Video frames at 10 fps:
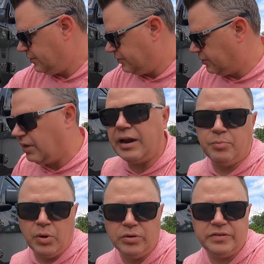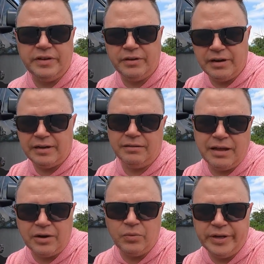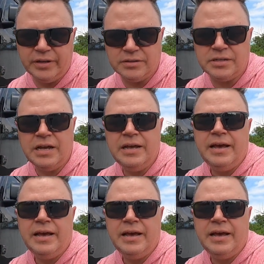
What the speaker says: there's a lot of bolts here on a lot of wheels.